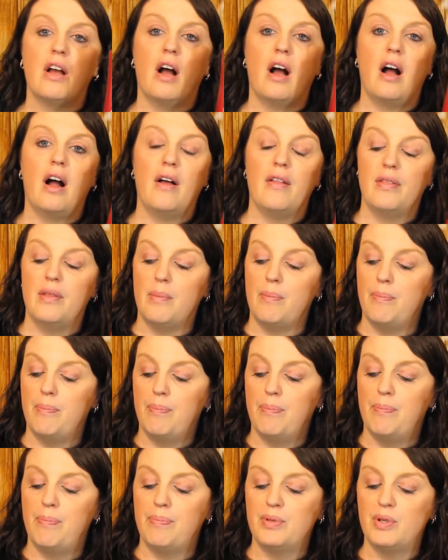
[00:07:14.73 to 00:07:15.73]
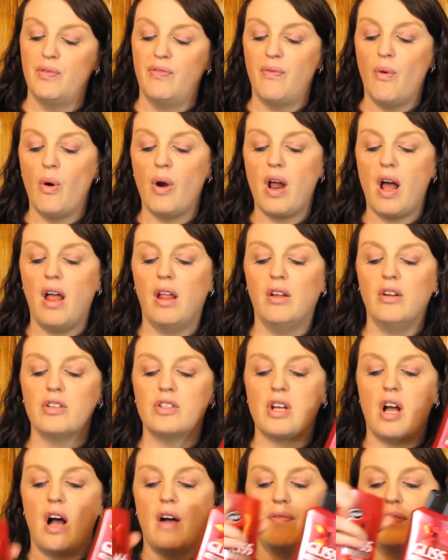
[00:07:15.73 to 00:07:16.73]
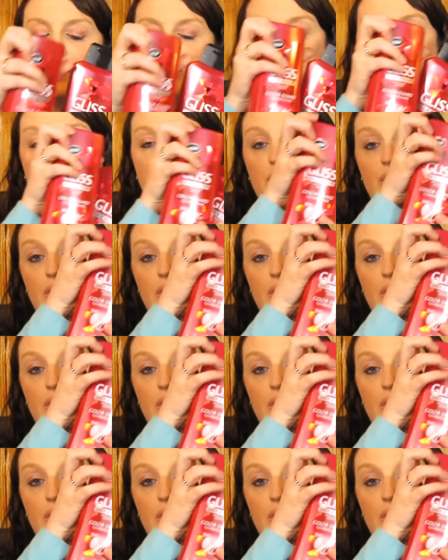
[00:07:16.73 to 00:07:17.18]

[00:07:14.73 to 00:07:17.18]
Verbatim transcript: the $4 off of 2